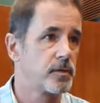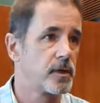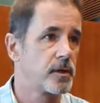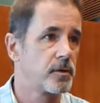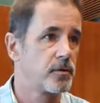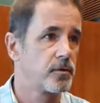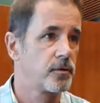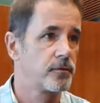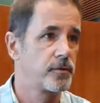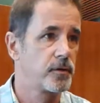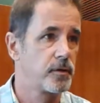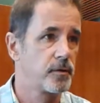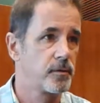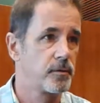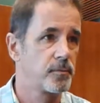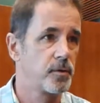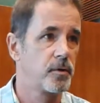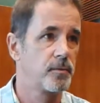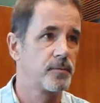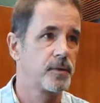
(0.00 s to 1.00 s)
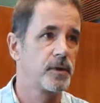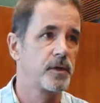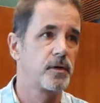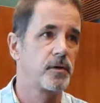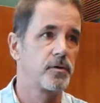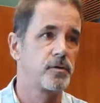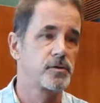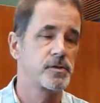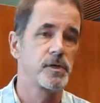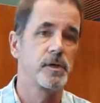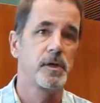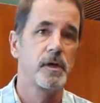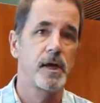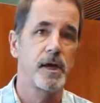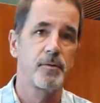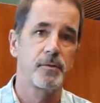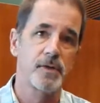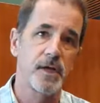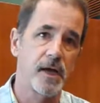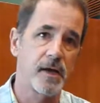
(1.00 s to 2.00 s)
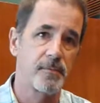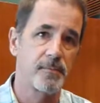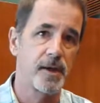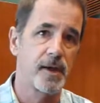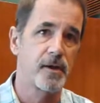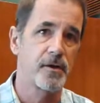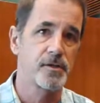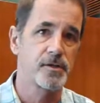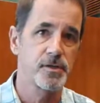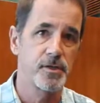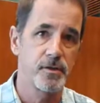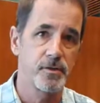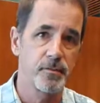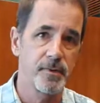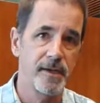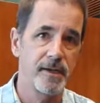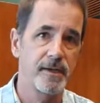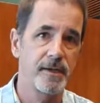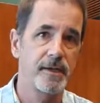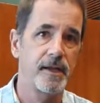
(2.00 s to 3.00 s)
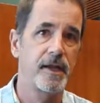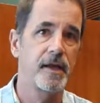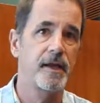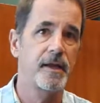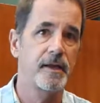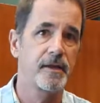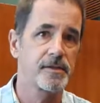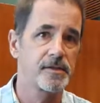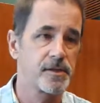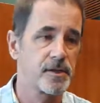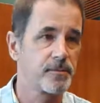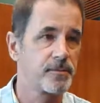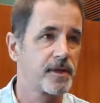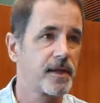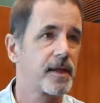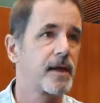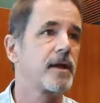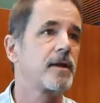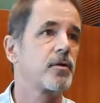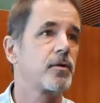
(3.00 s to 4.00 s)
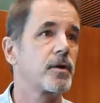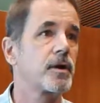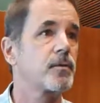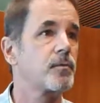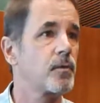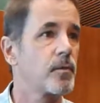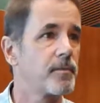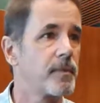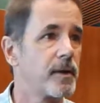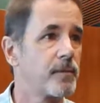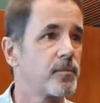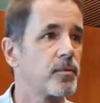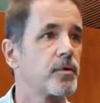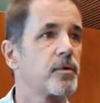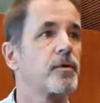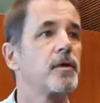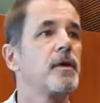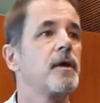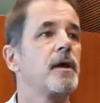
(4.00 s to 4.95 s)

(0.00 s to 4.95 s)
I don't know if you know the poem, but it goes, I will die in Paris on a rainy day, on some day I already remember.